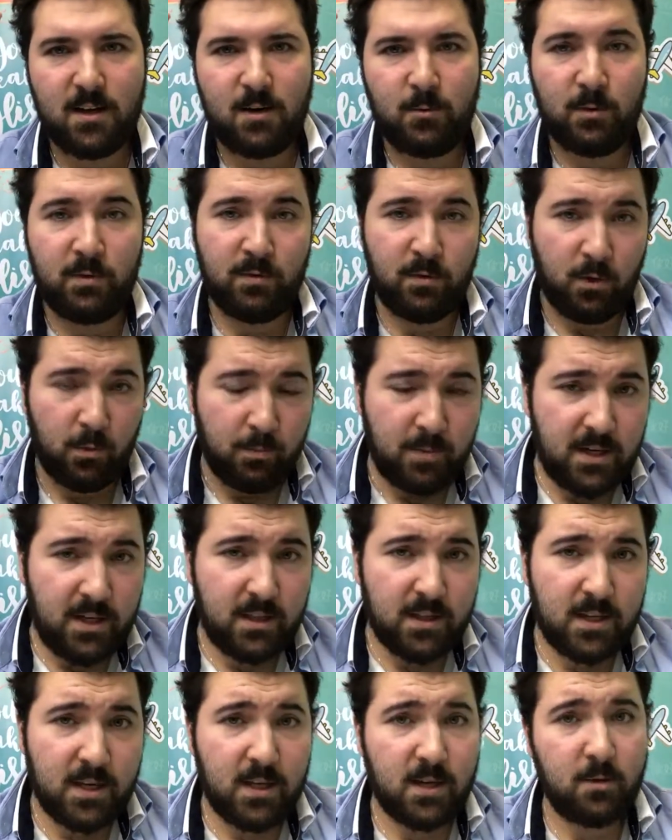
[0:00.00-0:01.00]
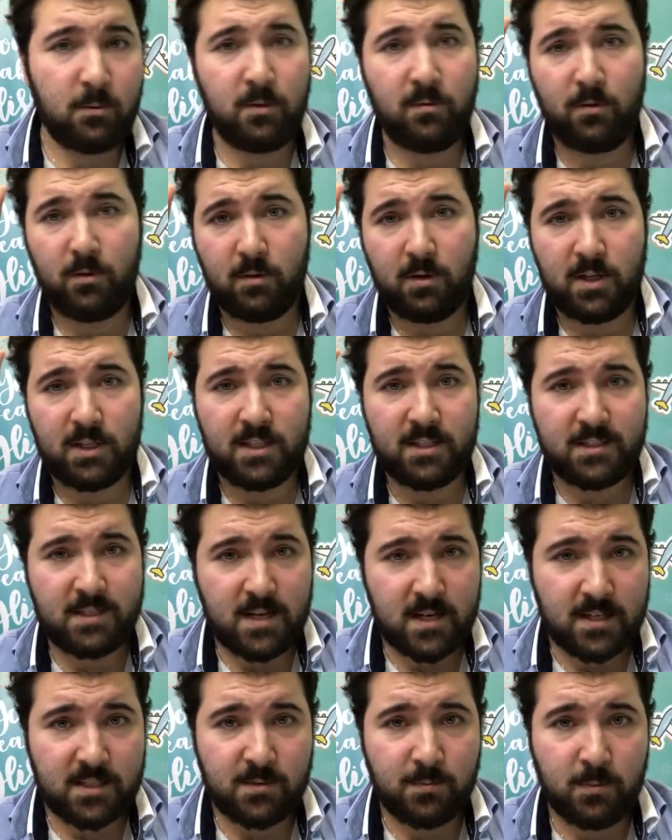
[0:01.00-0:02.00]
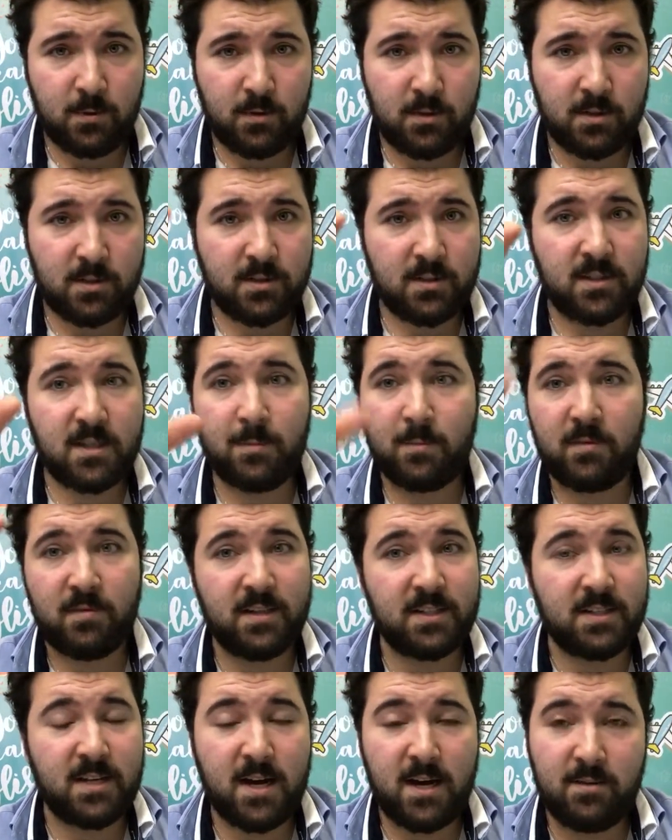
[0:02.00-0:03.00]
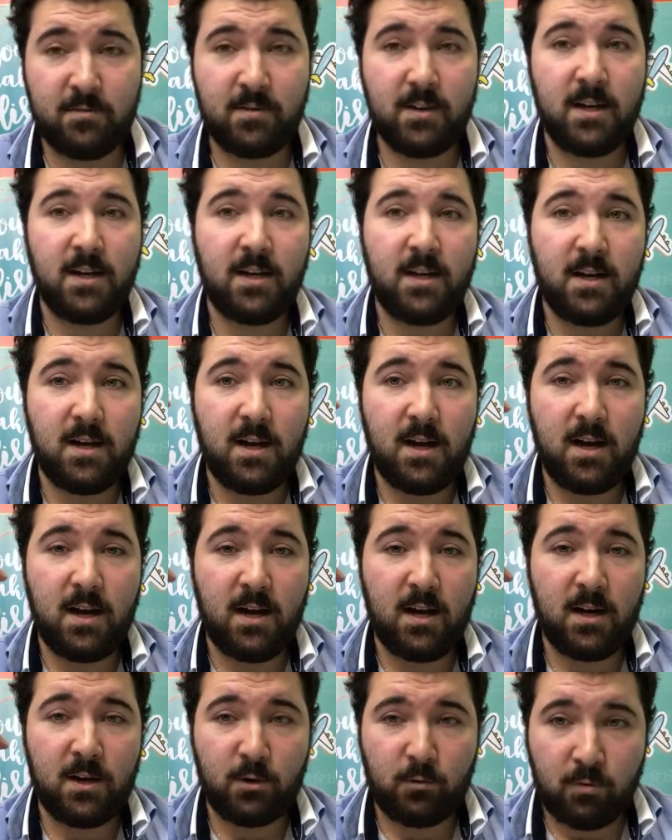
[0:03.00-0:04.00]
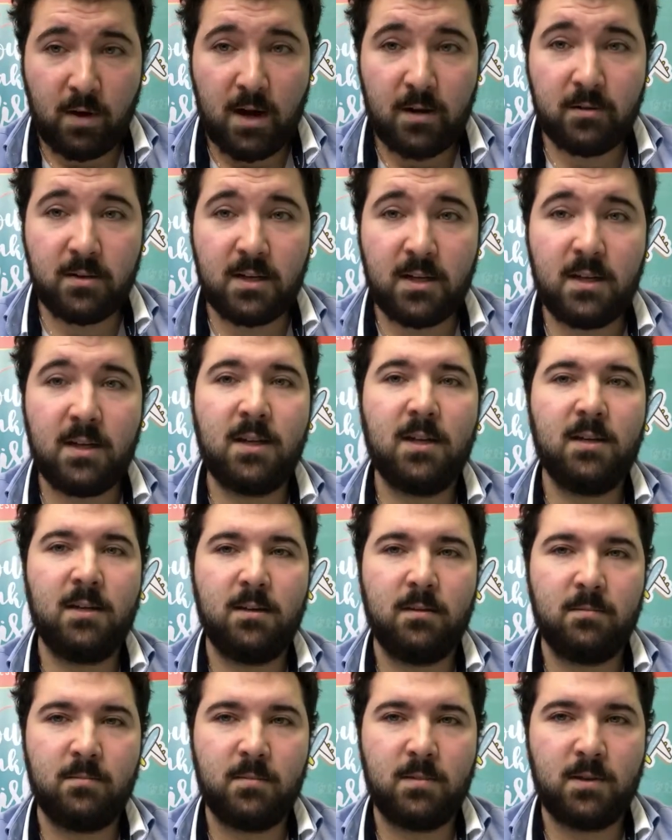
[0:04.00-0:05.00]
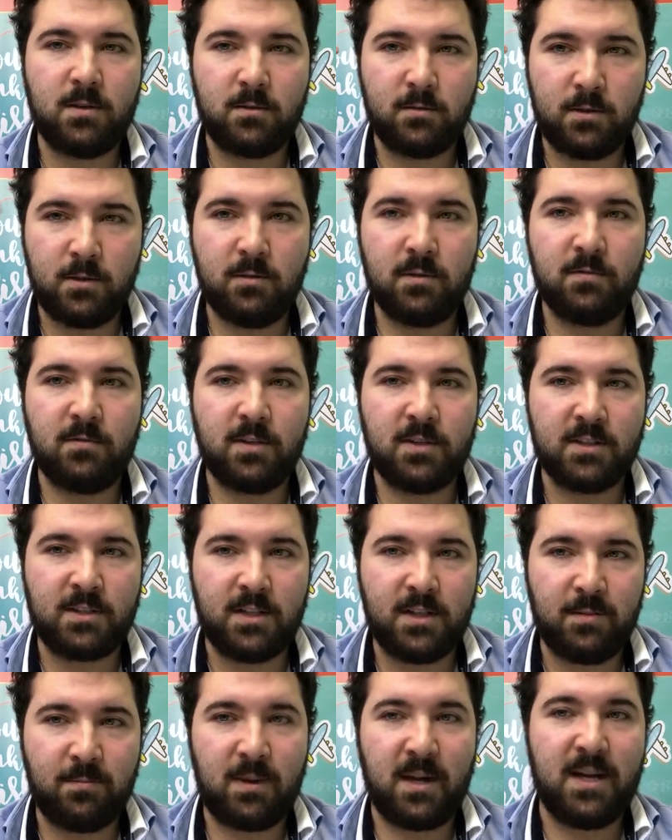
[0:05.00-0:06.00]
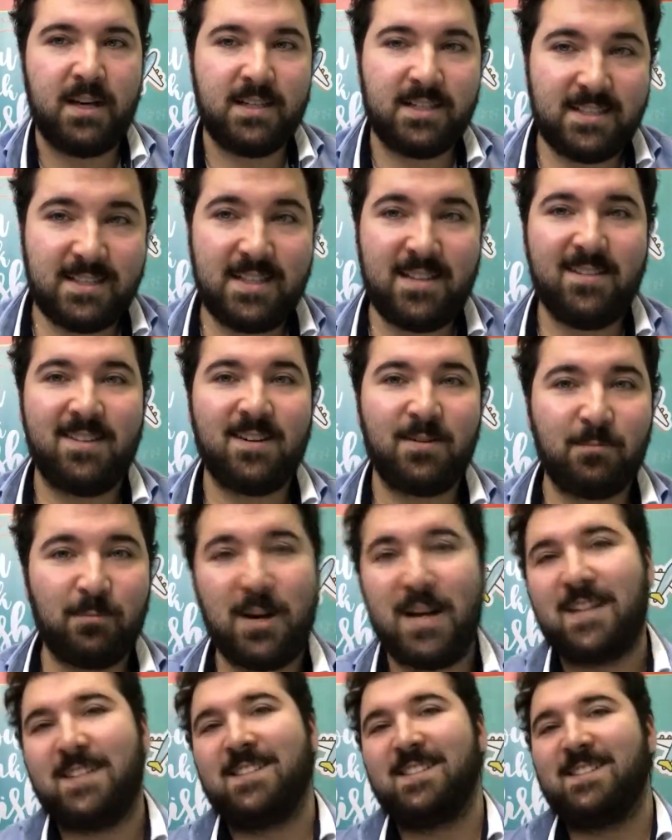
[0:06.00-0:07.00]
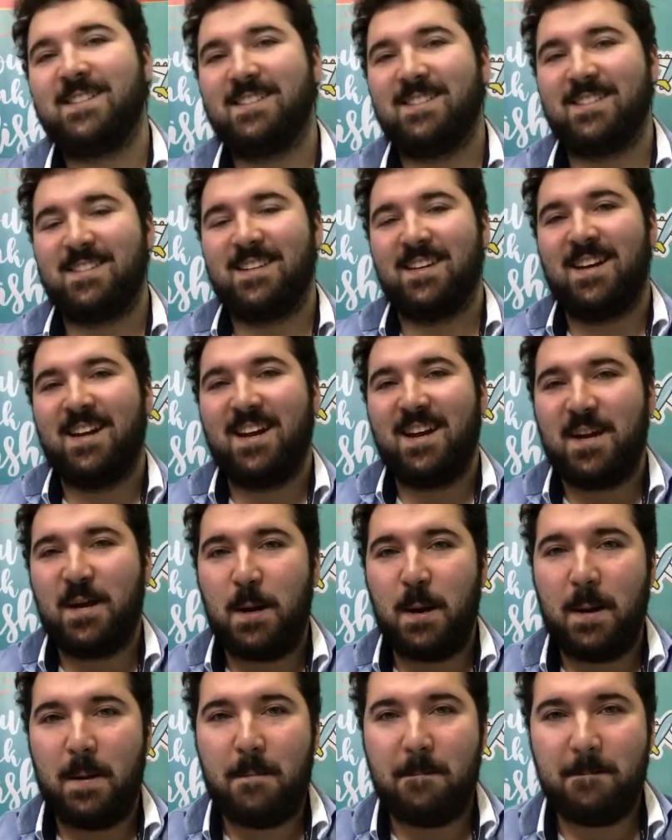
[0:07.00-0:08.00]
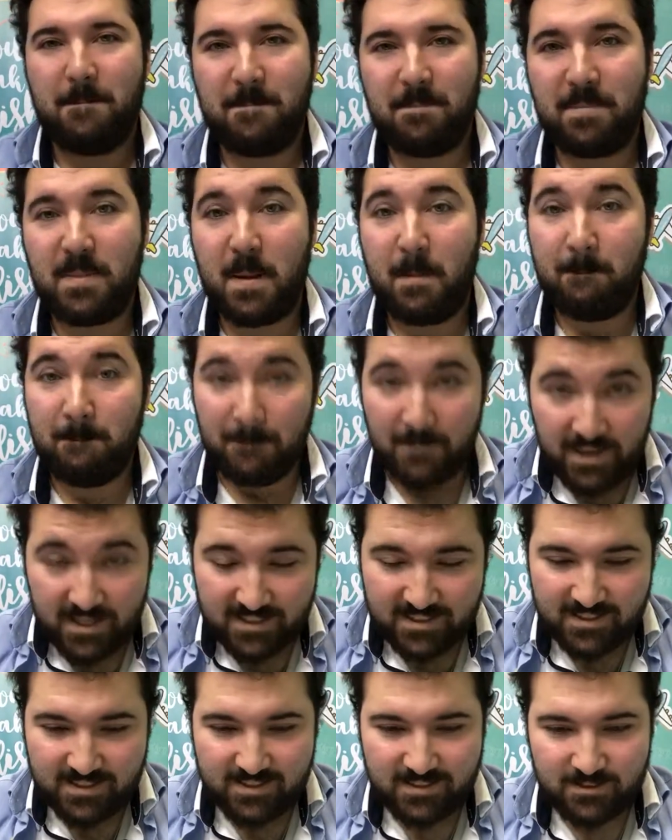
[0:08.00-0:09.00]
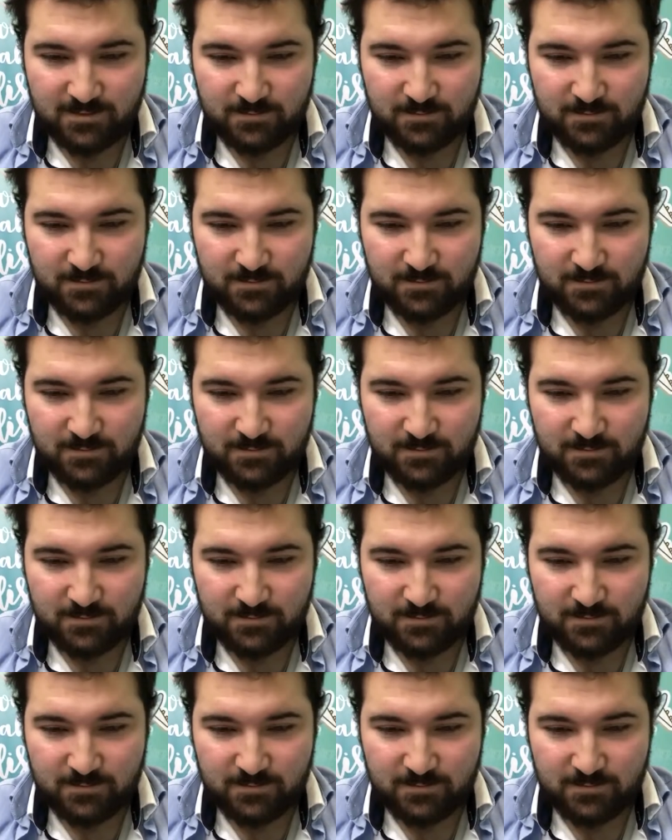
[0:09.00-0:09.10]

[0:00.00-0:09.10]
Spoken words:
We've all been there, we've all got the textbooks, some of us have a grounding in university applied teaching practices, but